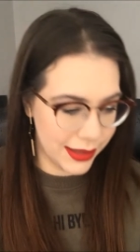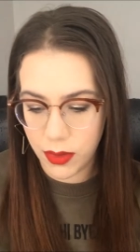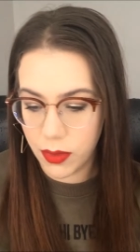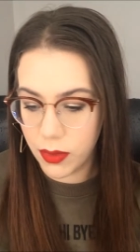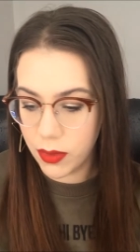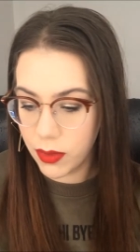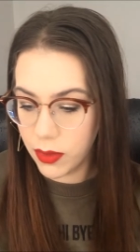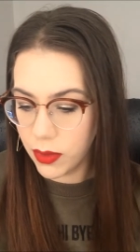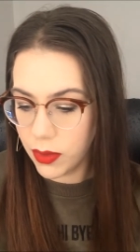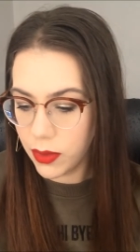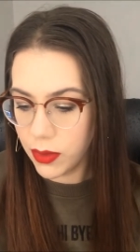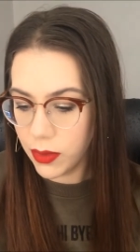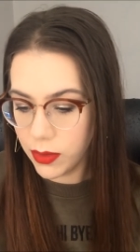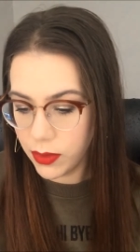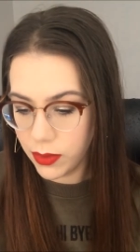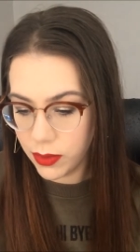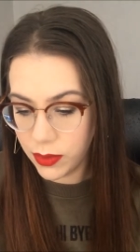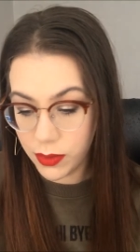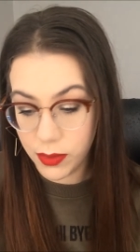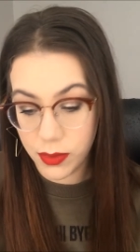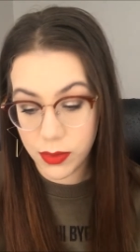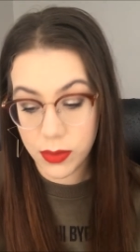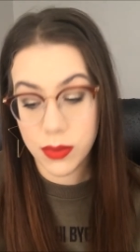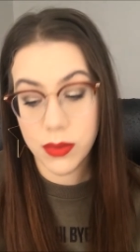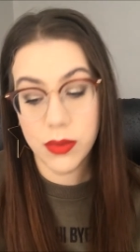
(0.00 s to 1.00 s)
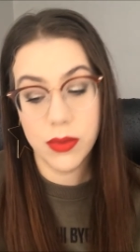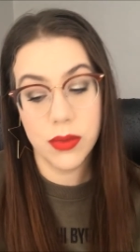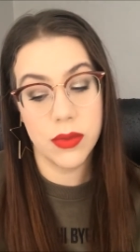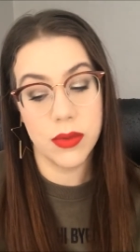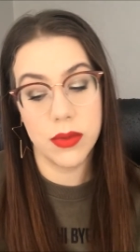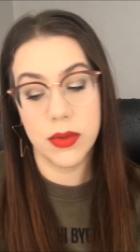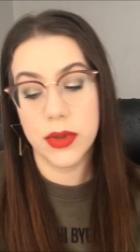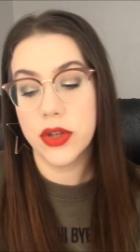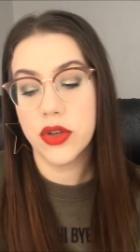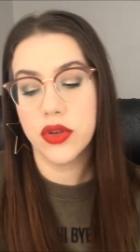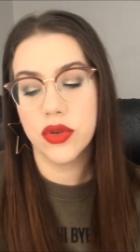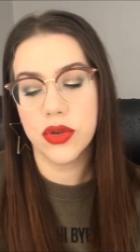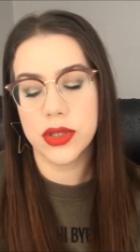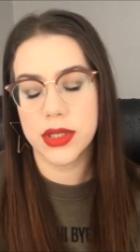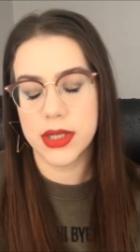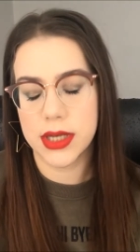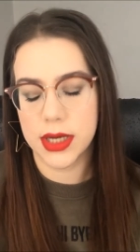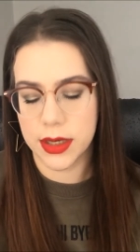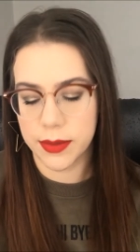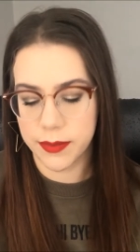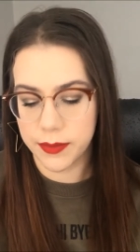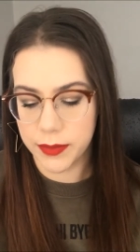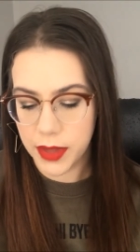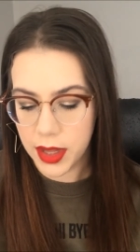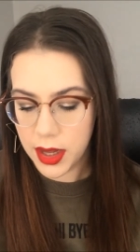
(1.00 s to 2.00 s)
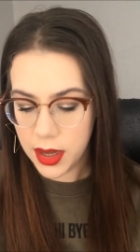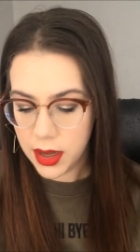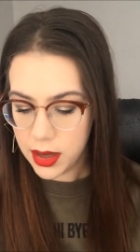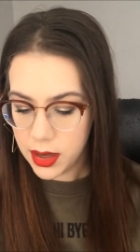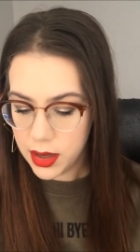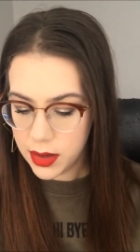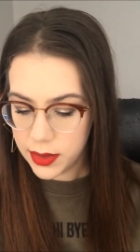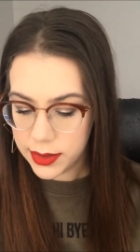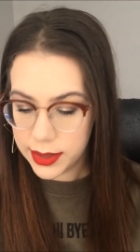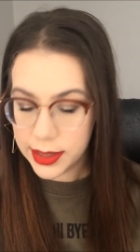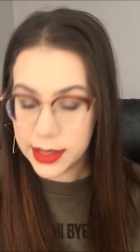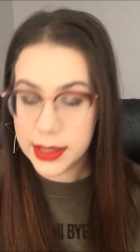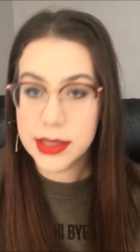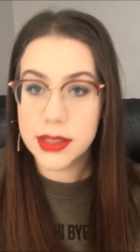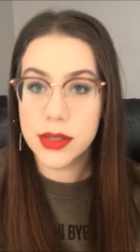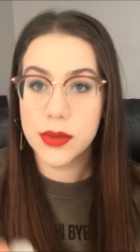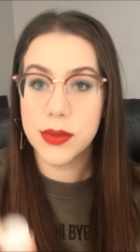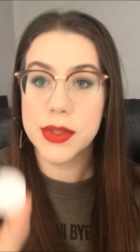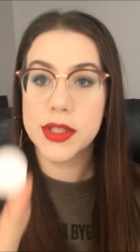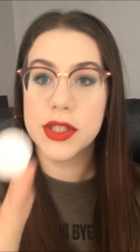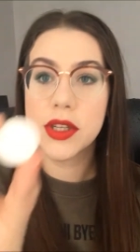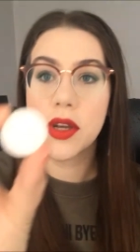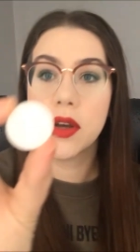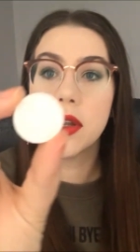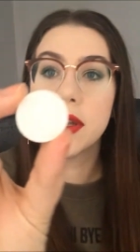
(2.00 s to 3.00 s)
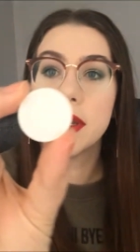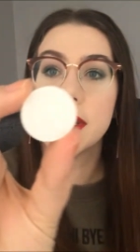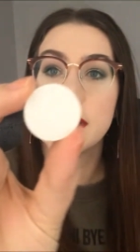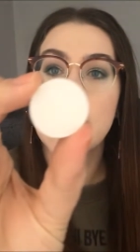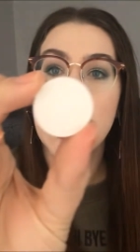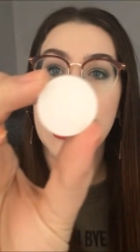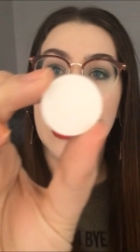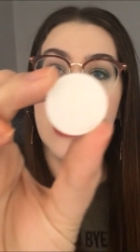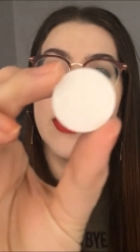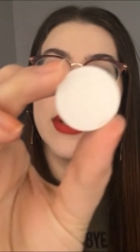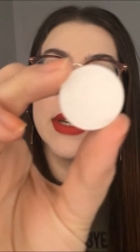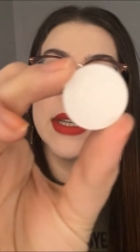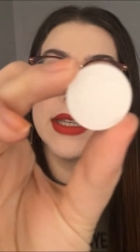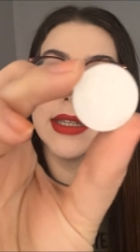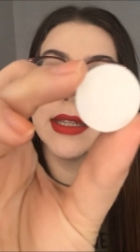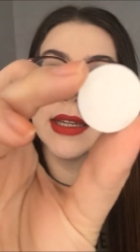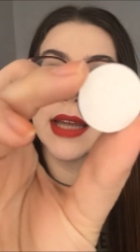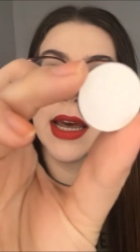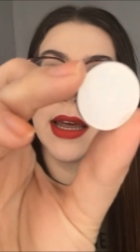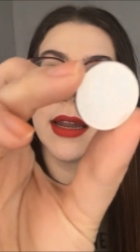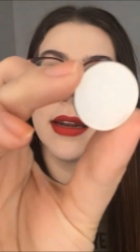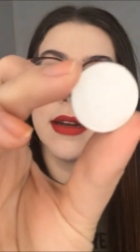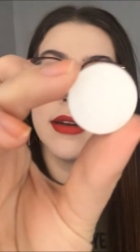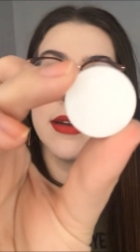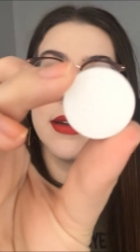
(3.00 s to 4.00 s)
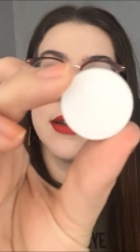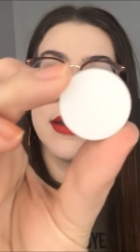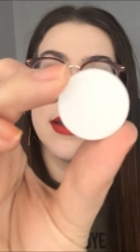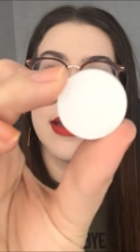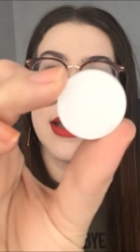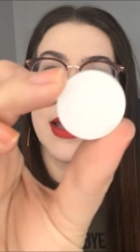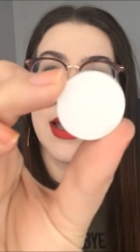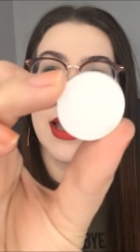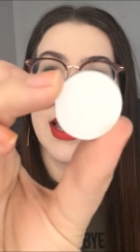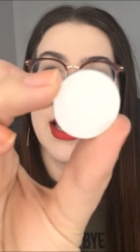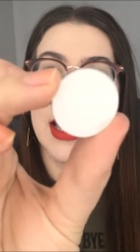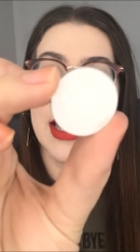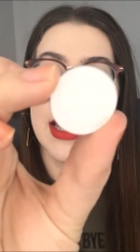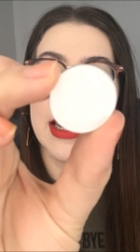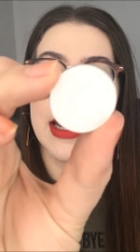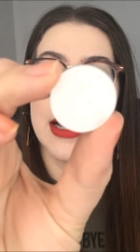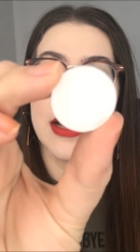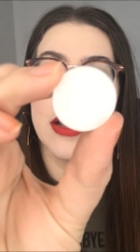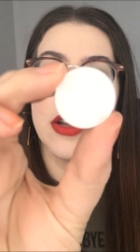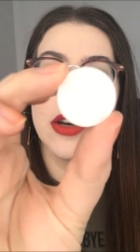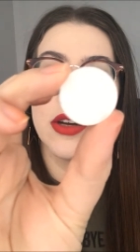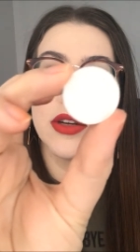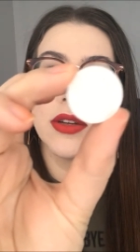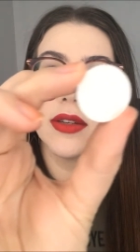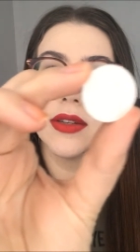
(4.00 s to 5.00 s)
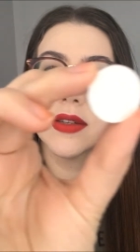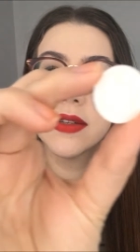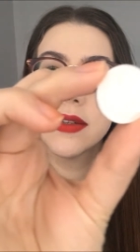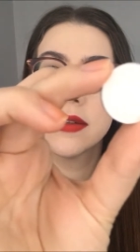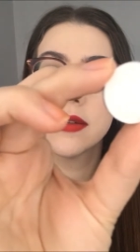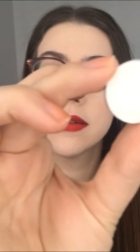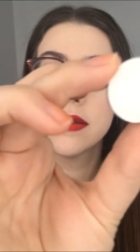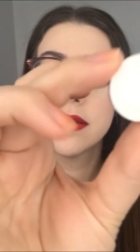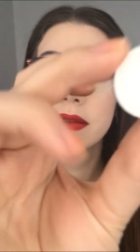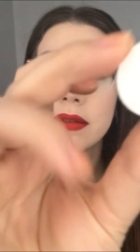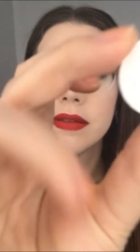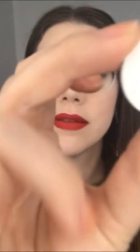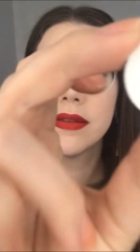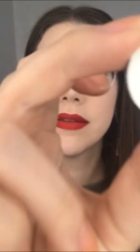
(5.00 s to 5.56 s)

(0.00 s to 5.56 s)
Oh, interesting. This one's called Now and Zen, and it looks